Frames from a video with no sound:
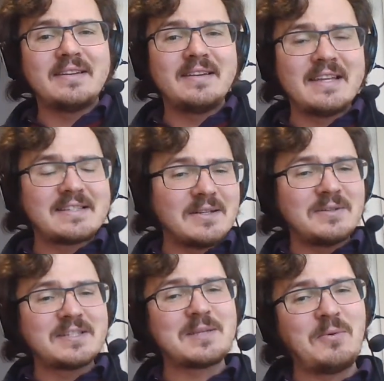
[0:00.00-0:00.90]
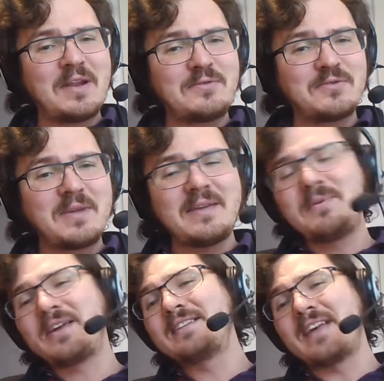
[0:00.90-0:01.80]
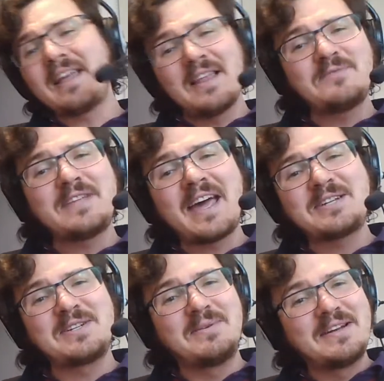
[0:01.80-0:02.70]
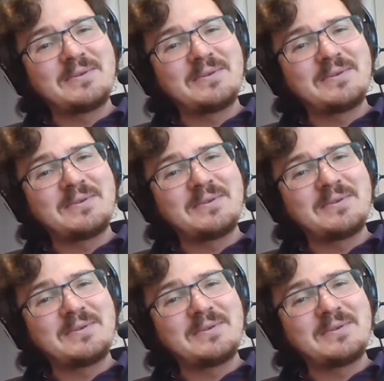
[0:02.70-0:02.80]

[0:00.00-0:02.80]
it's a little disappointing for me because I love Dash and I wanted